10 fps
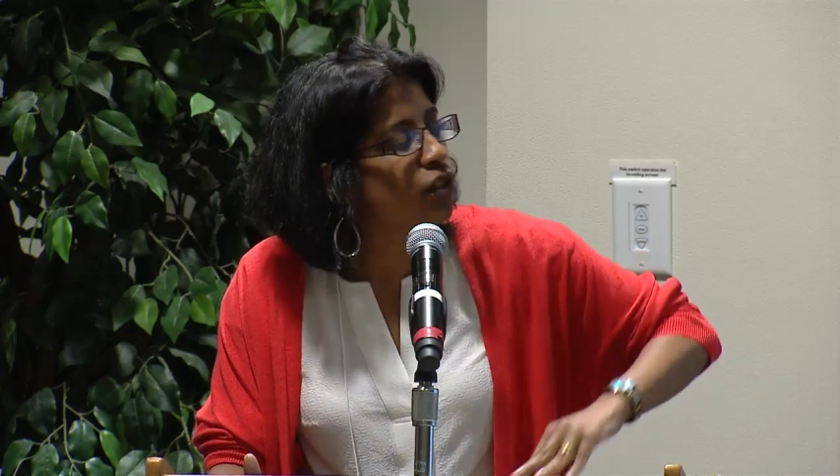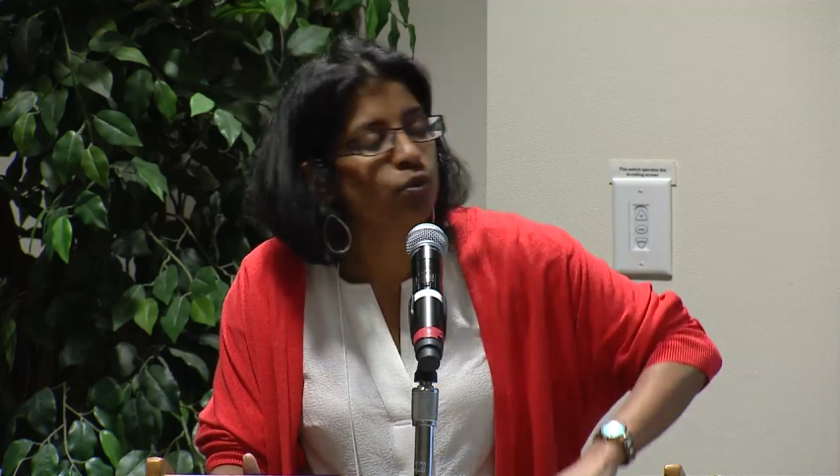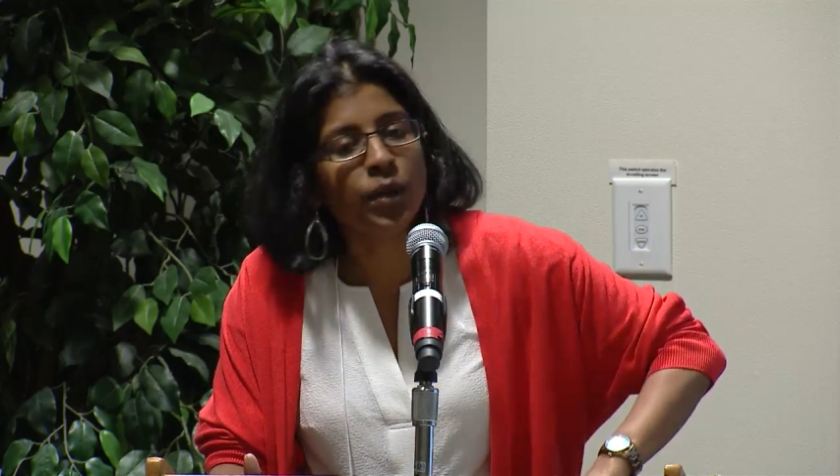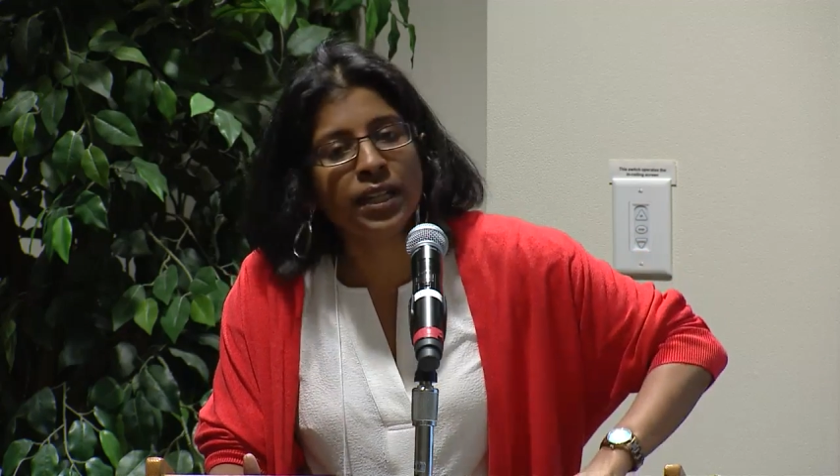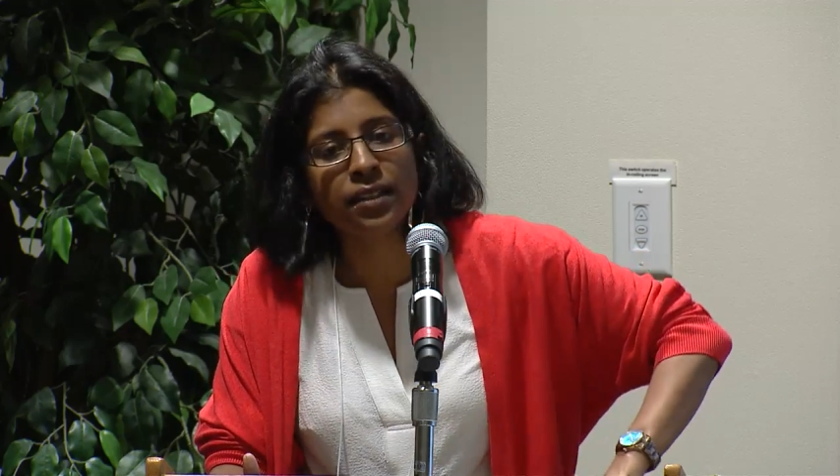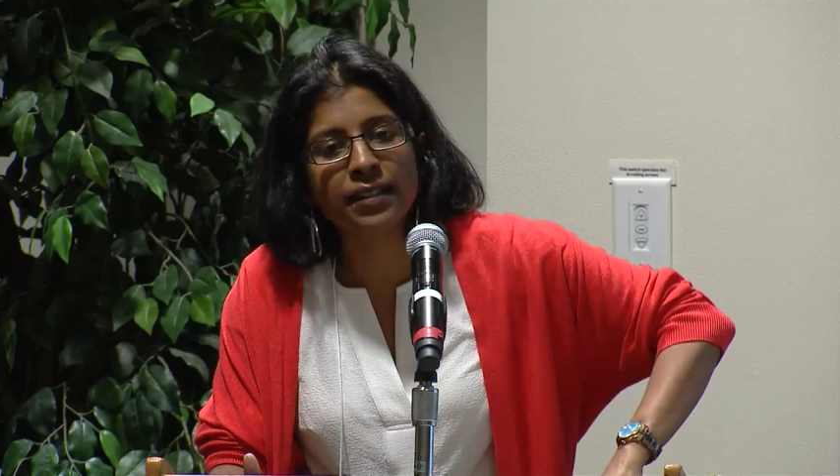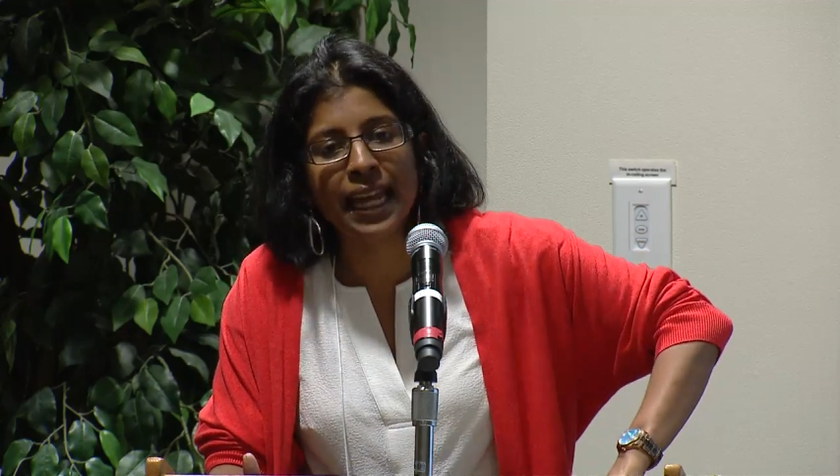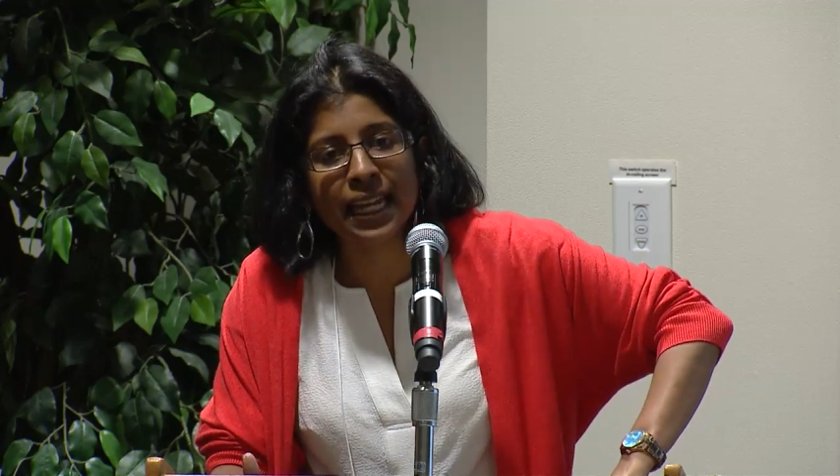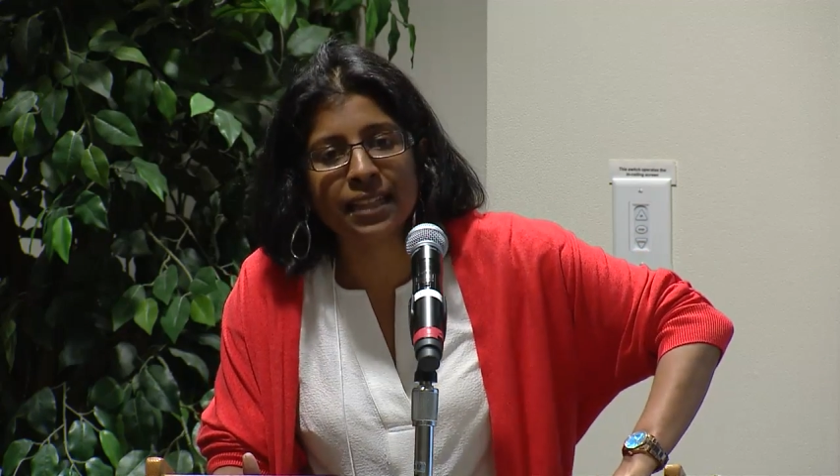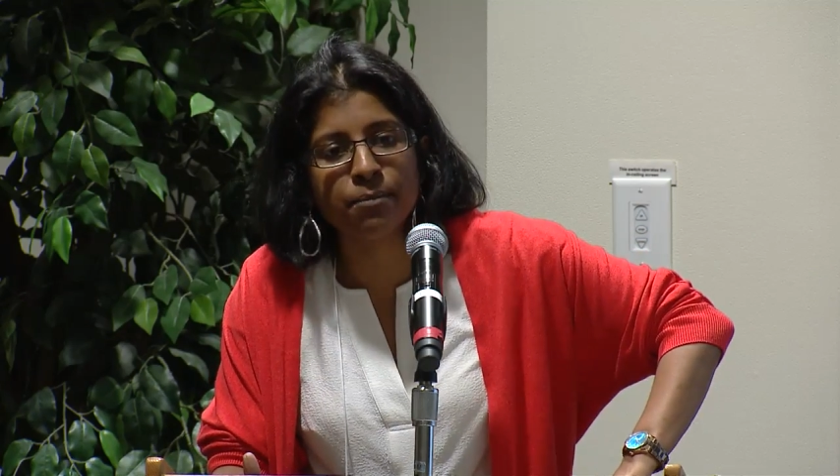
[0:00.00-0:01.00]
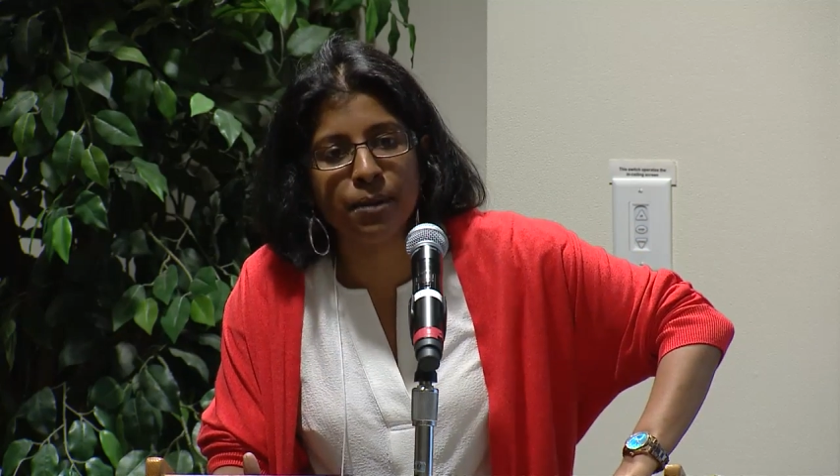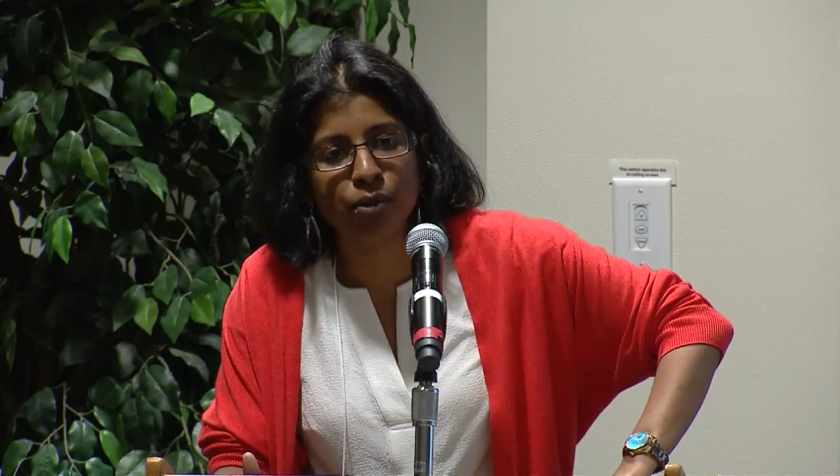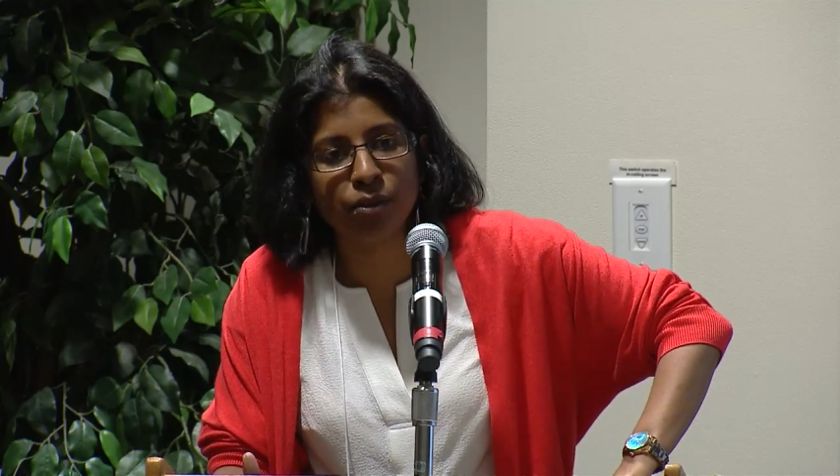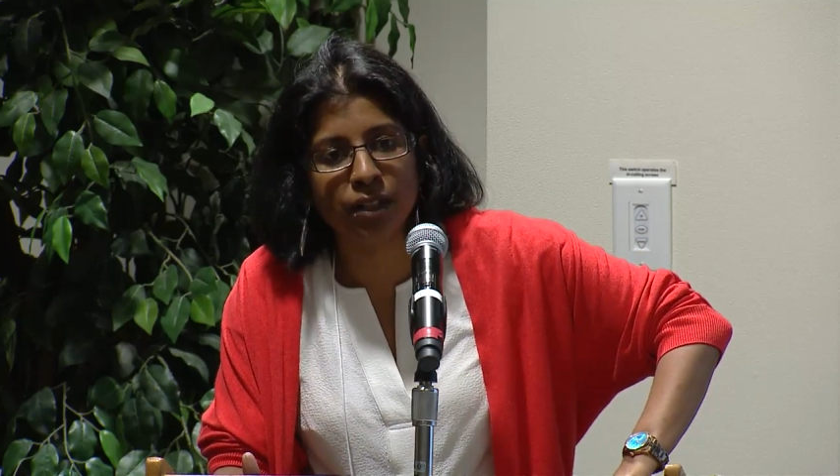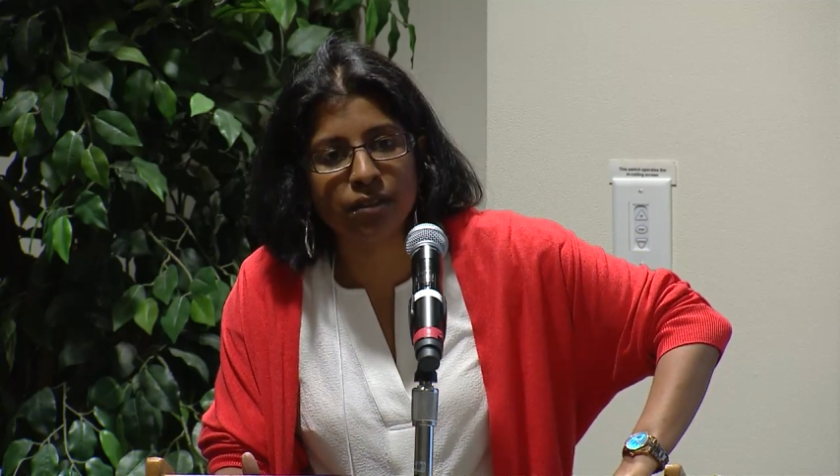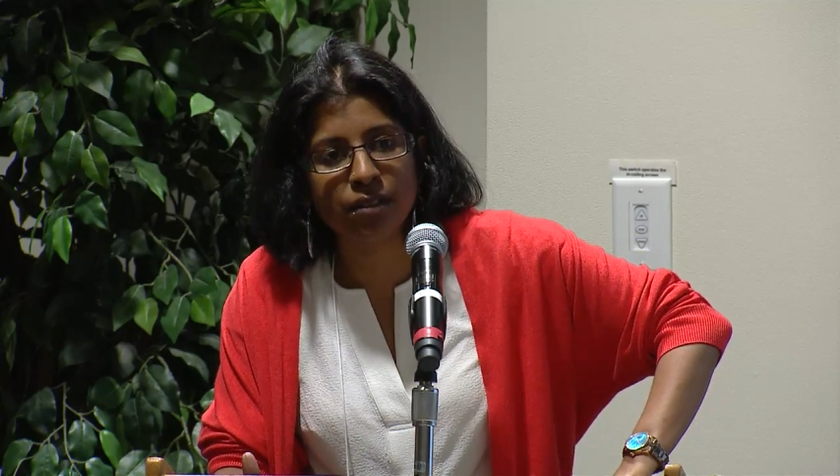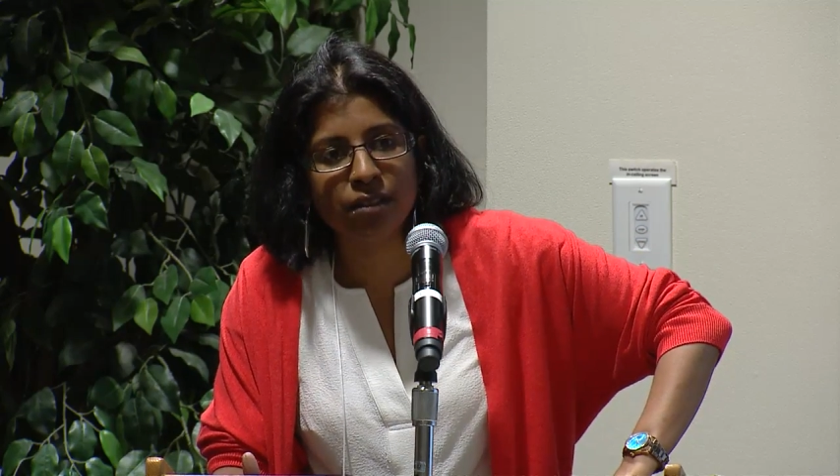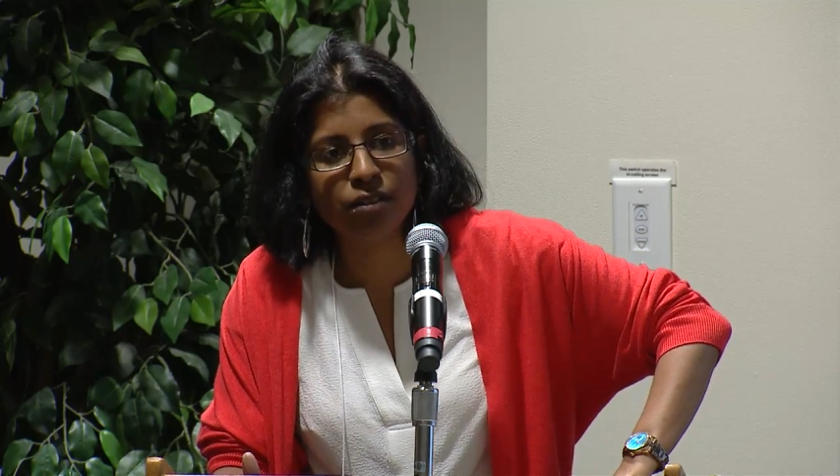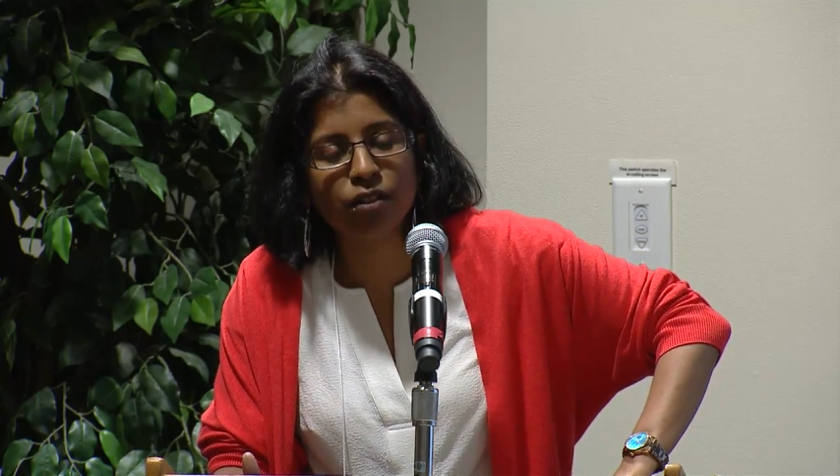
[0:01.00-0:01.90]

the sweetness and the bitterness,